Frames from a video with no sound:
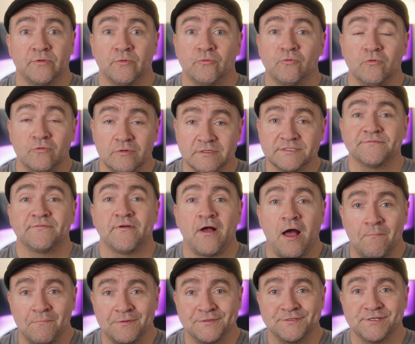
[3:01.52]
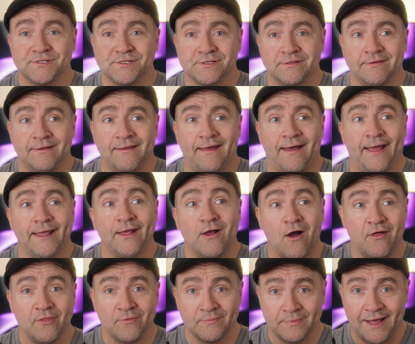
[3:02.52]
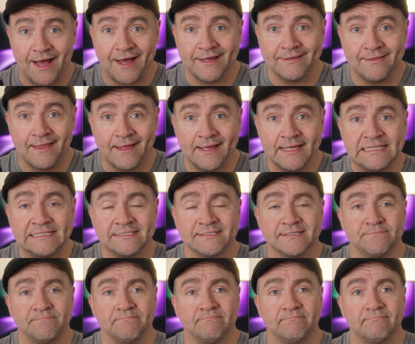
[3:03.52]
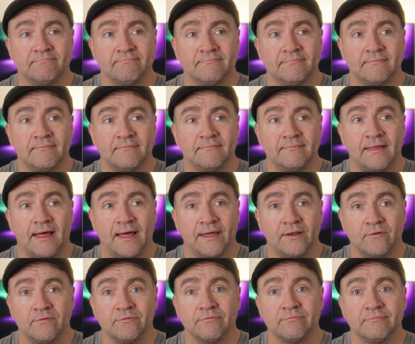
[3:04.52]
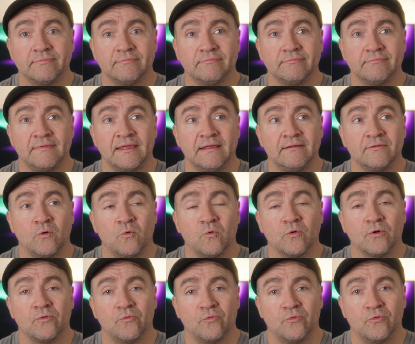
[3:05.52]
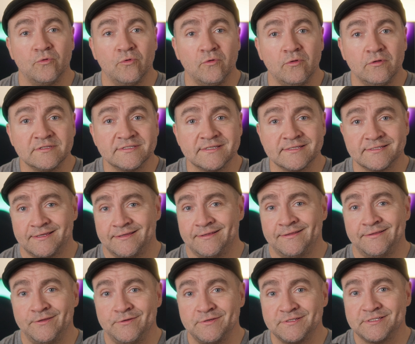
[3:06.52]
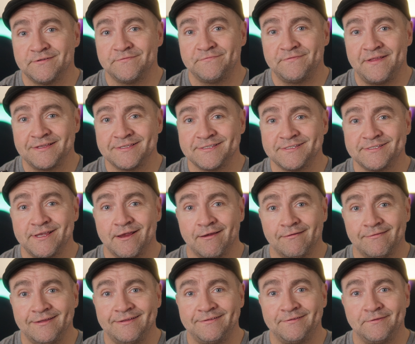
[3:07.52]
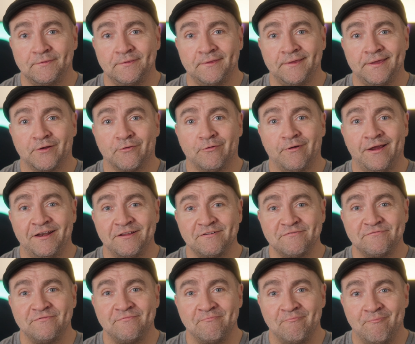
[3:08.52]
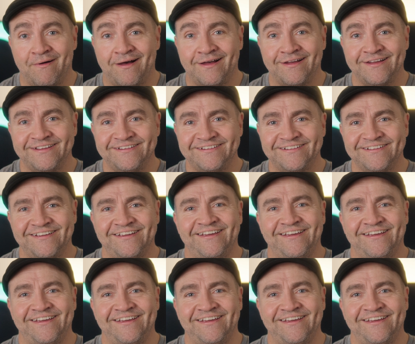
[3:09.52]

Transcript: the rules of composition. I call them guidelines. I don't think the word rules is conducive necessarily to the creative mind.